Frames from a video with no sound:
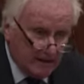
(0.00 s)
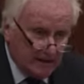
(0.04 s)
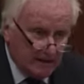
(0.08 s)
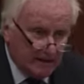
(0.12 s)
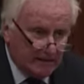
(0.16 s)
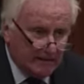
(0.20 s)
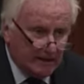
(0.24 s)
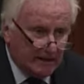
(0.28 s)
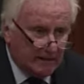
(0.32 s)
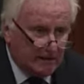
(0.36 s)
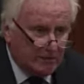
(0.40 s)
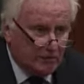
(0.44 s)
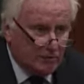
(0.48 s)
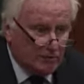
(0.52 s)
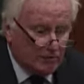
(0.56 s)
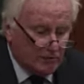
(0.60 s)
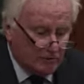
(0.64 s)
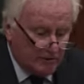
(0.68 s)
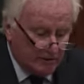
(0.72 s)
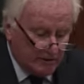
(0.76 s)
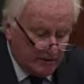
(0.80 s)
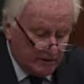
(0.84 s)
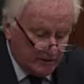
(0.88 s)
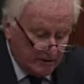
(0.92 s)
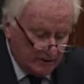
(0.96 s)
that
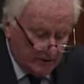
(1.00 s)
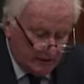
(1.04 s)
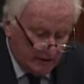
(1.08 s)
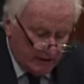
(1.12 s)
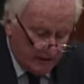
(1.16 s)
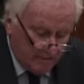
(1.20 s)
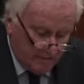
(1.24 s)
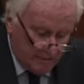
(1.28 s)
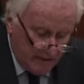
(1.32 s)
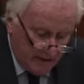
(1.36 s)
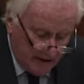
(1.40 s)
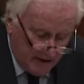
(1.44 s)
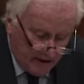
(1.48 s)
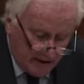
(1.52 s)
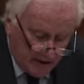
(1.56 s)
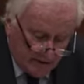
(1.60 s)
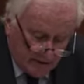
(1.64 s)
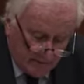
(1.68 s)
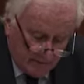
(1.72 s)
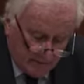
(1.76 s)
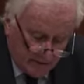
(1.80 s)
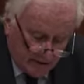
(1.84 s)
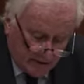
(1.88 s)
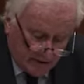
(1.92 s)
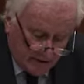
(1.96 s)
court upheld
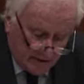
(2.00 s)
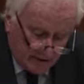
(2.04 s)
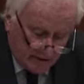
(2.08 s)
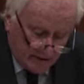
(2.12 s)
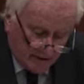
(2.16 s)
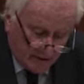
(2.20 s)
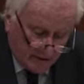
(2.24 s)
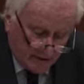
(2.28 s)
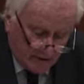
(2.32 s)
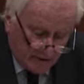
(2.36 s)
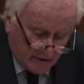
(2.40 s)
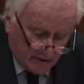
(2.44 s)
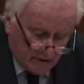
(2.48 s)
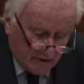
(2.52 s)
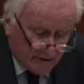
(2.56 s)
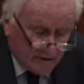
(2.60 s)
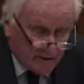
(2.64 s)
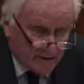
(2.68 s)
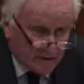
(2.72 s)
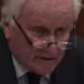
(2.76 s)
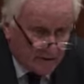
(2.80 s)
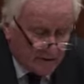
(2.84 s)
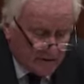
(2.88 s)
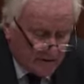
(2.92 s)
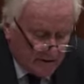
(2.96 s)
Mr.
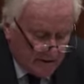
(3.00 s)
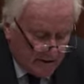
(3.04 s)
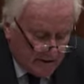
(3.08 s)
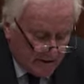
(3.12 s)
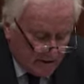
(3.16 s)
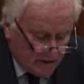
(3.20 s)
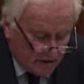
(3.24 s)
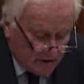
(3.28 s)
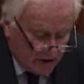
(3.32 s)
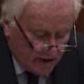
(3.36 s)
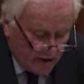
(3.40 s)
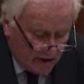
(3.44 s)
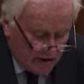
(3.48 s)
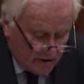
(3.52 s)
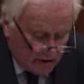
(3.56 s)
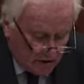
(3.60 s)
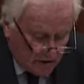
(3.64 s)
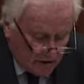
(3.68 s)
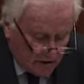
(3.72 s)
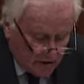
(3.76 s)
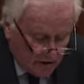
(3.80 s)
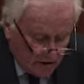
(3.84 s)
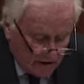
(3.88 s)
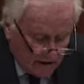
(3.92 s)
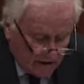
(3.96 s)
Loughlin's challenge